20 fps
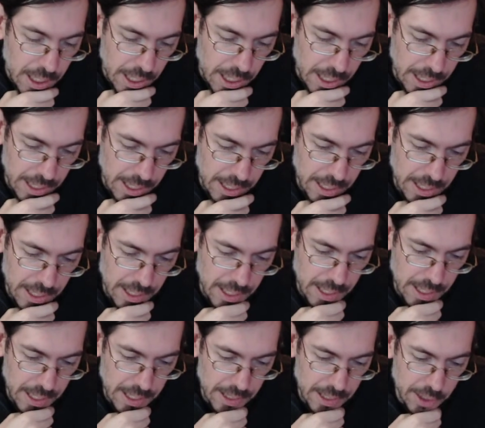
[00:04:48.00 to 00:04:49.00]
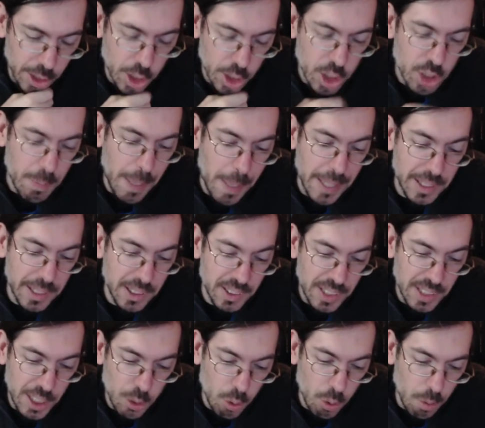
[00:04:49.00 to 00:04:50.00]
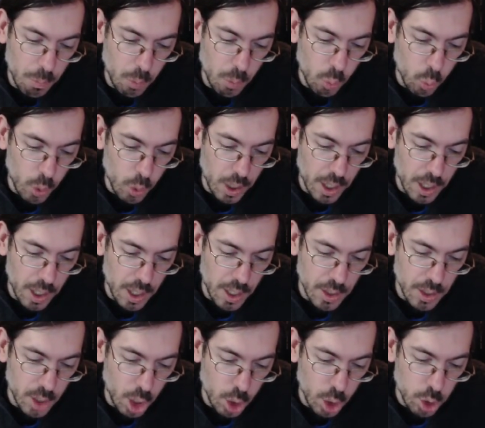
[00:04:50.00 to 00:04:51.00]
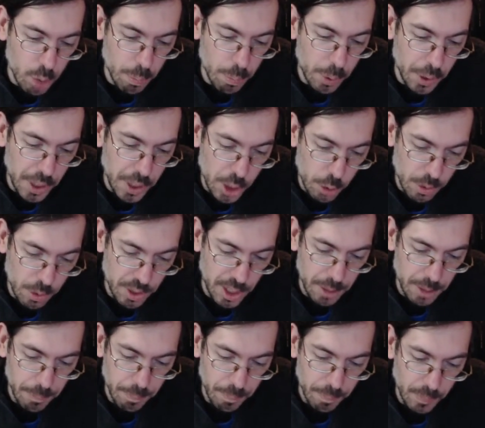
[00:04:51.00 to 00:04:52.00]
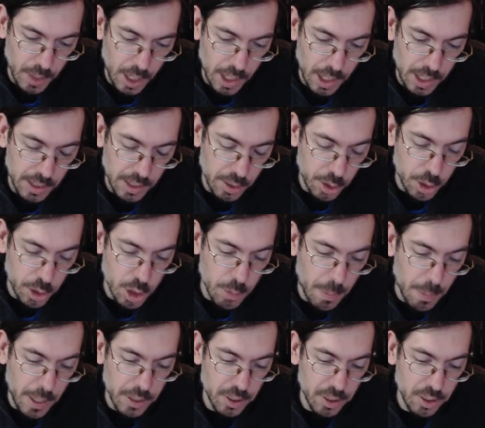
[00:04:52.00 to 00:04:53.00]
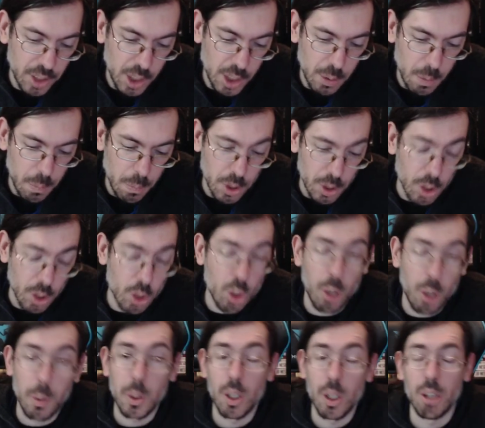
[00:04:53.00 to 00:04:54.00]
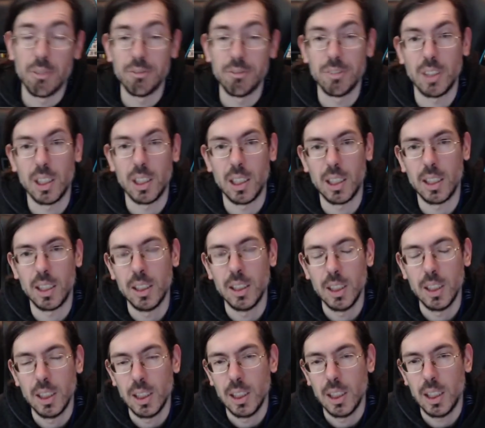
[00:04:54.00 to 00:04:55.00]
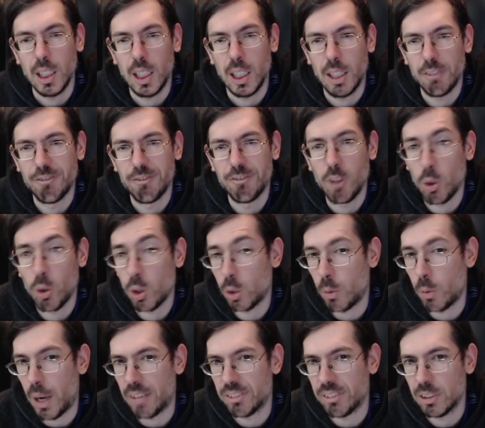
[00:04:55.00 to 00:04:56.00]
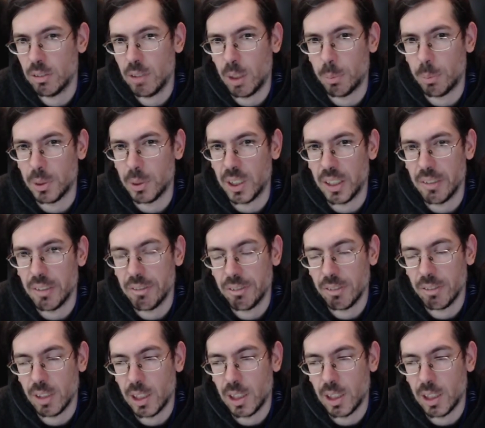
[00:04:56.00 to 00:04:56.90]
The Gernsback Continuum was also pretty interesting. The Gernsback Continuum is the story of a photographer, I believe,